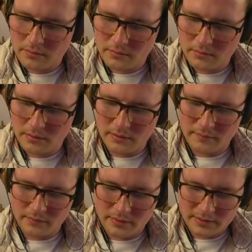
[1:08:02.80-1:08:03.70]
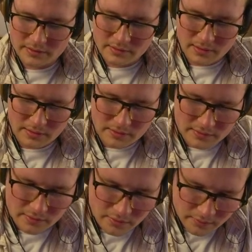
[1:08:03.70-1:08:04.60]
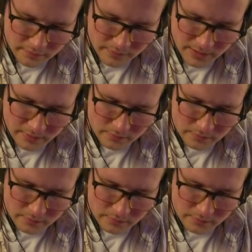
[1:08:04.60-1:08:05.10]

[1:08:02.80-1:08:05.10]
Lovely, let's get this curve now.